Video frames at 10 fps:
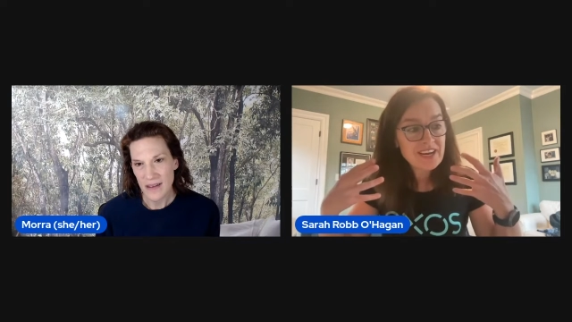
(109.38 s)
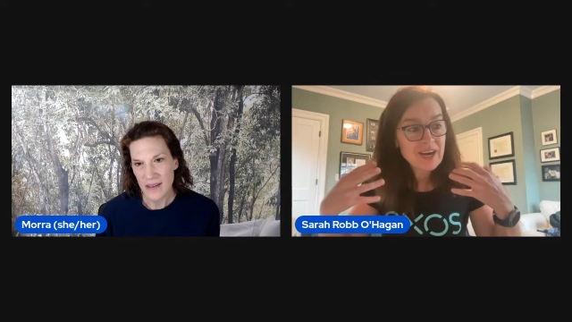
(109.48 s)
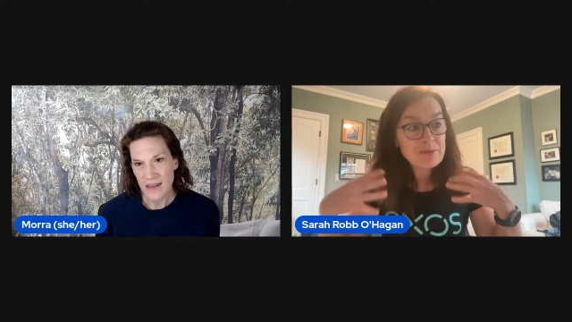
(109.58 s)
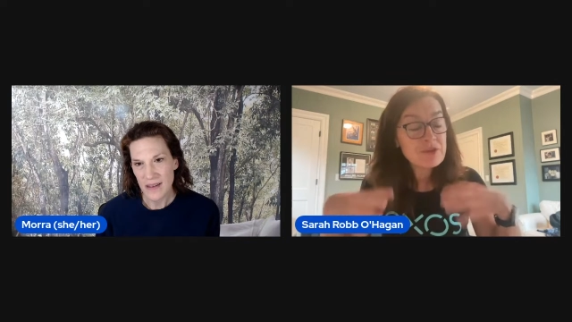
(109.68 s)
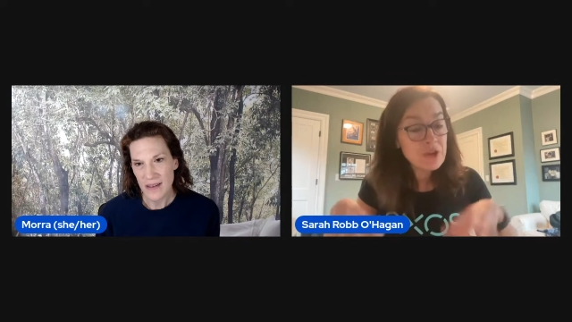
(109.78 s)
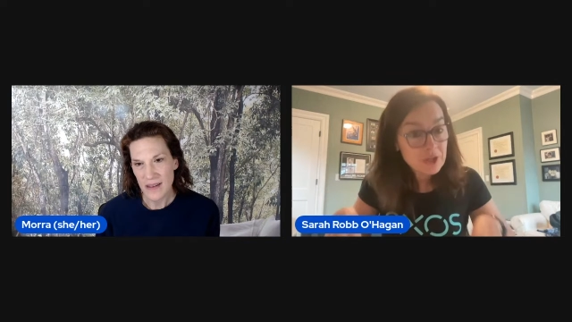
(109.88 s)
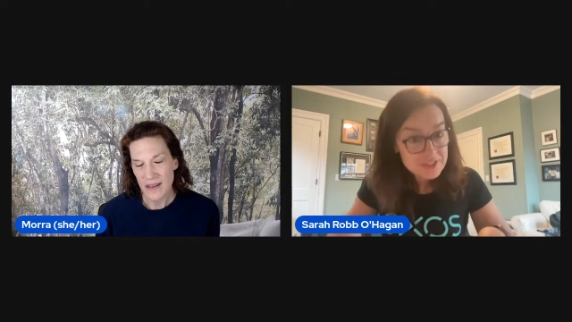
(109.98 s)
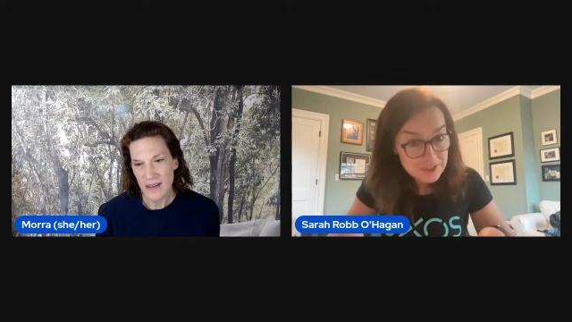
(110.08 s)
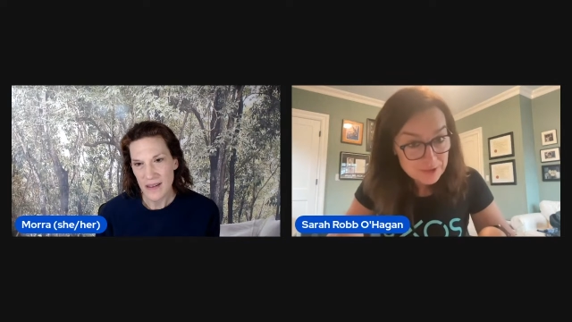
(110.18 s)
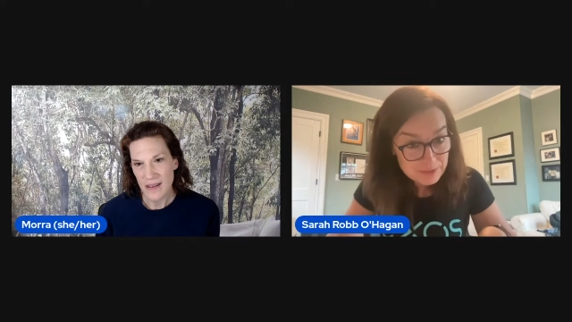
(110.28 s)
Speaker 1: I'm
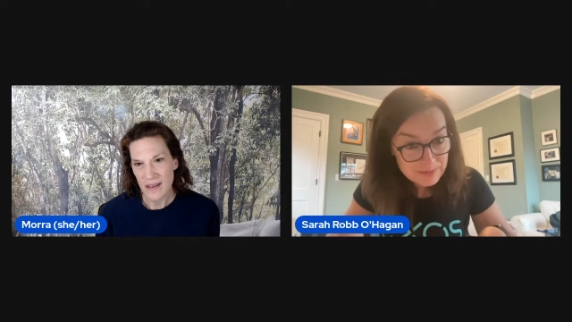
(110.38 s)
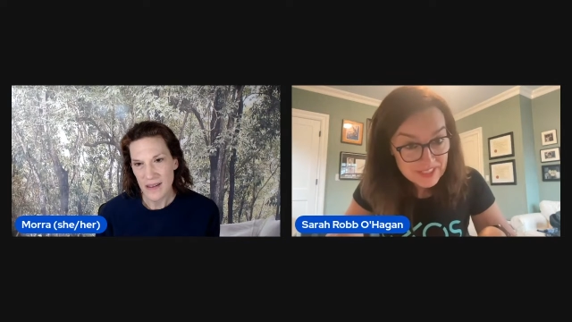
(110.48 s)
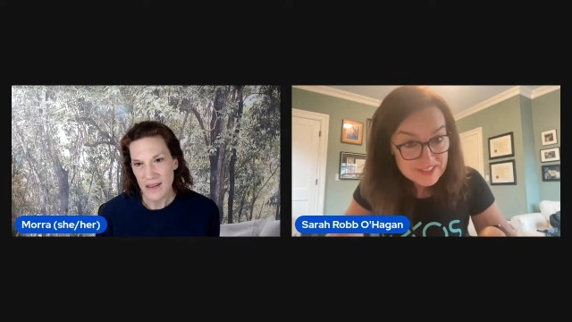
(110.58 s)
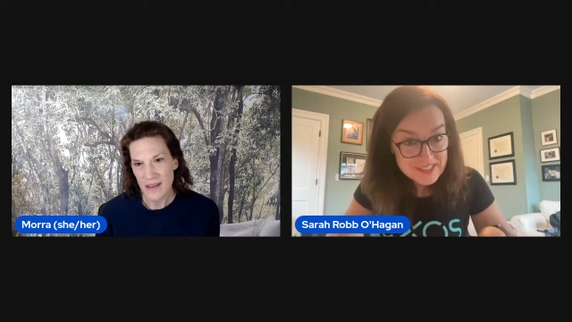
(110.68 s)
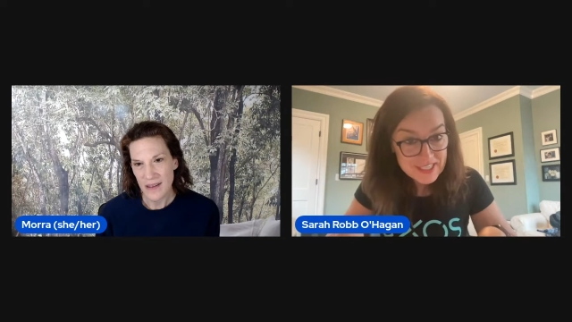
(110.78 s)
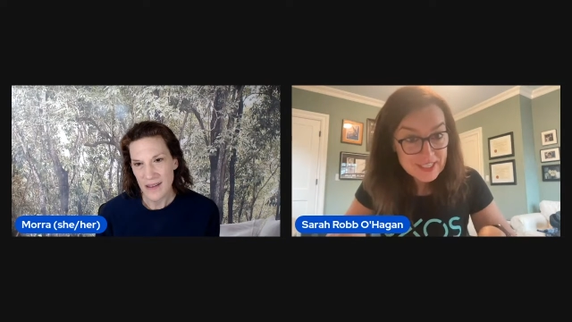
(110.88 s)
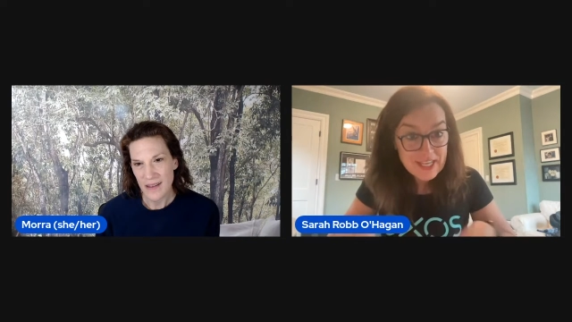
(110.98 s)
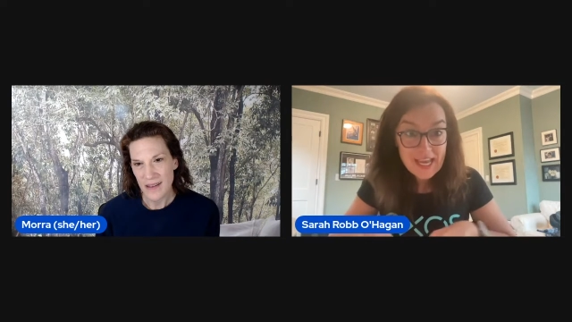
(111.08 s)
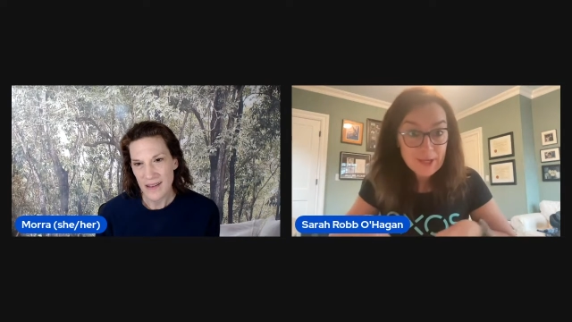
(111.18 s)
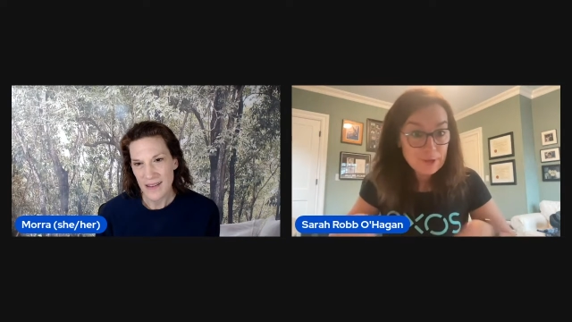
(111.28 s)
not a good
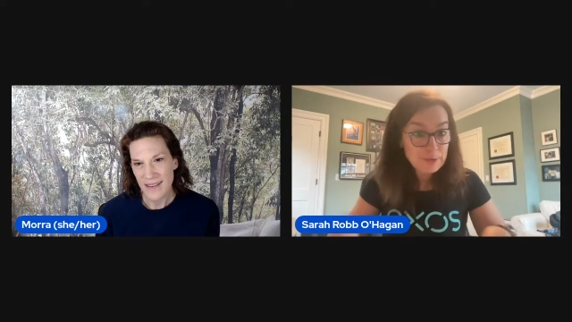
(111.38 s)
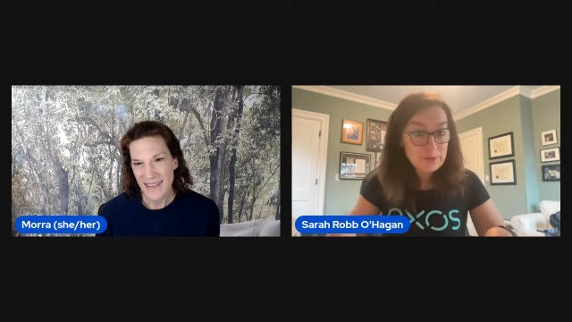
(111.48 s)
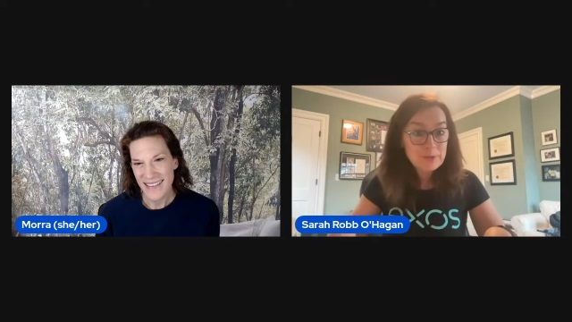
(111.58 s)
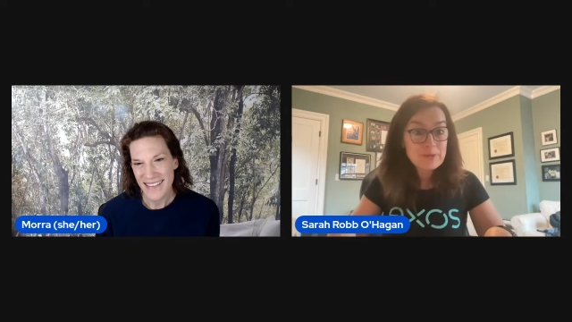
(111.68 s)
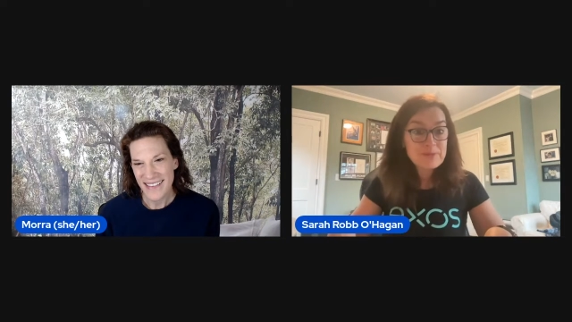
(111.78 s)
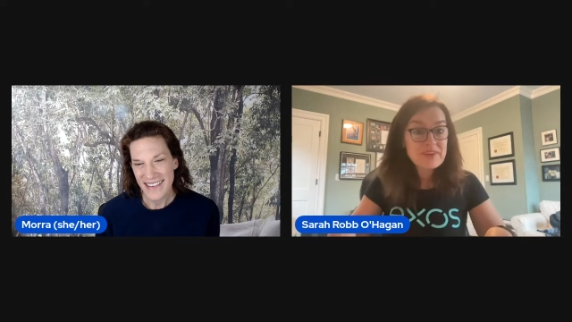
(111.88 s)
meditator at all,